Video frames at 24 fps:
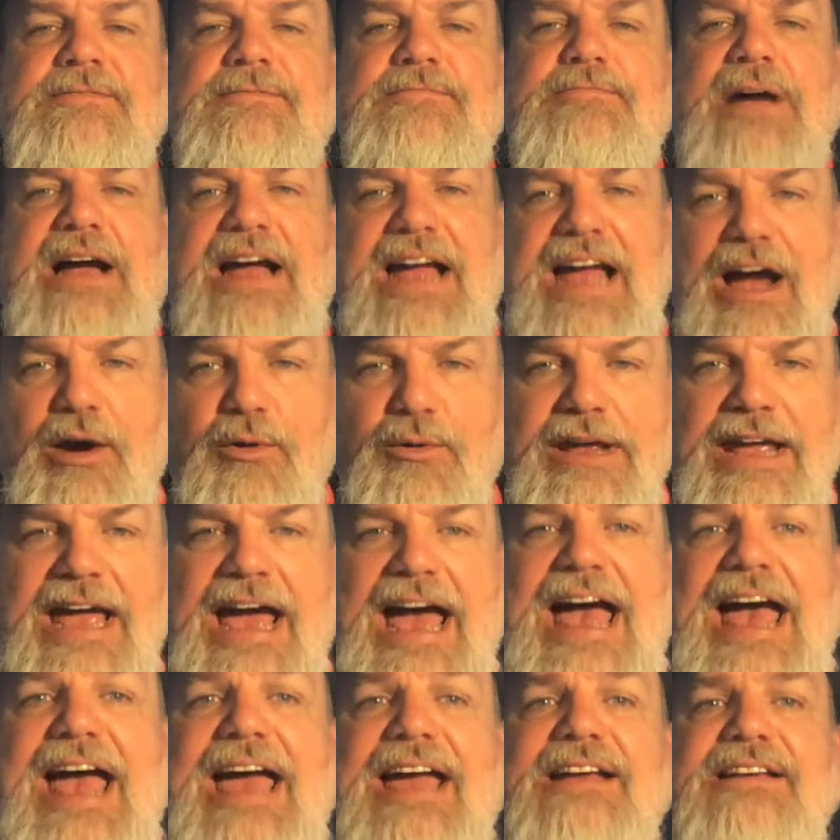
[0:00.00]
by how we
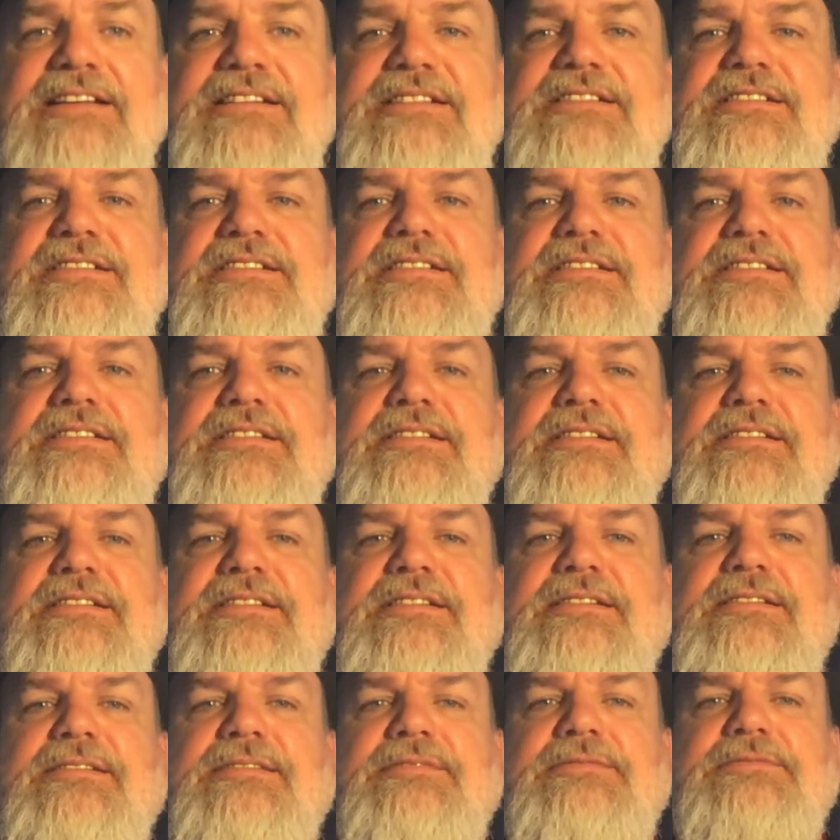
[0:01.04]
act,
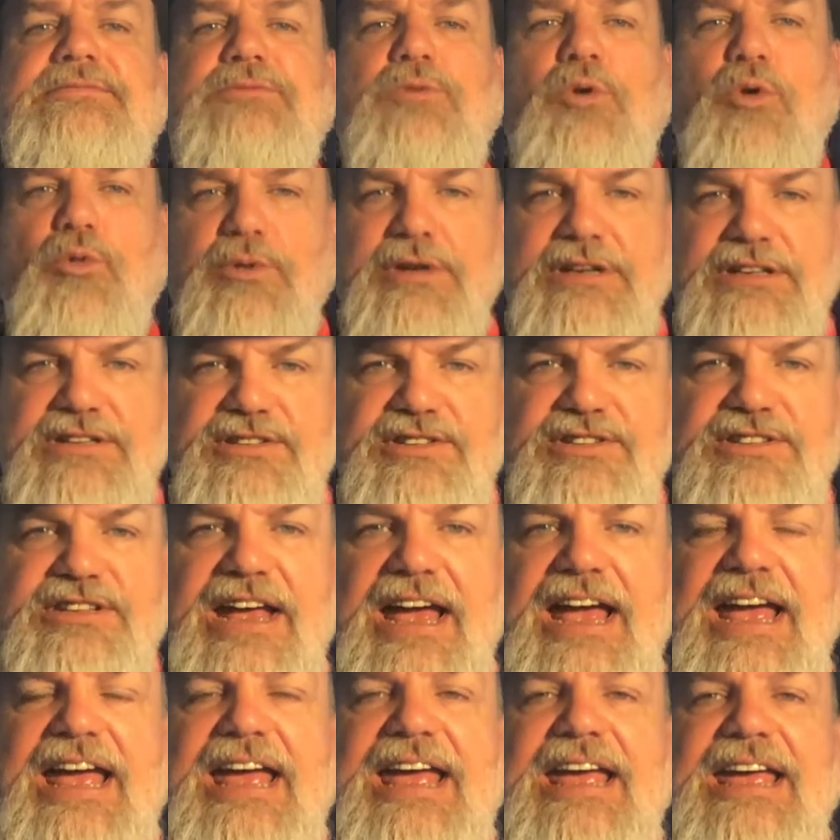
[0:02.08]
what we
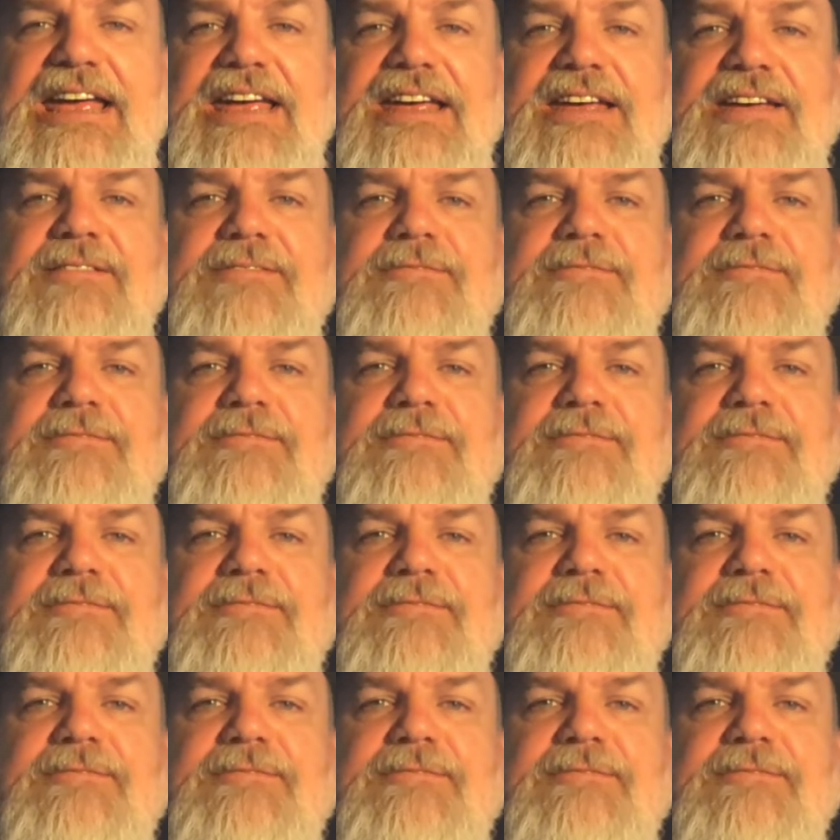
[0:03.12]
say,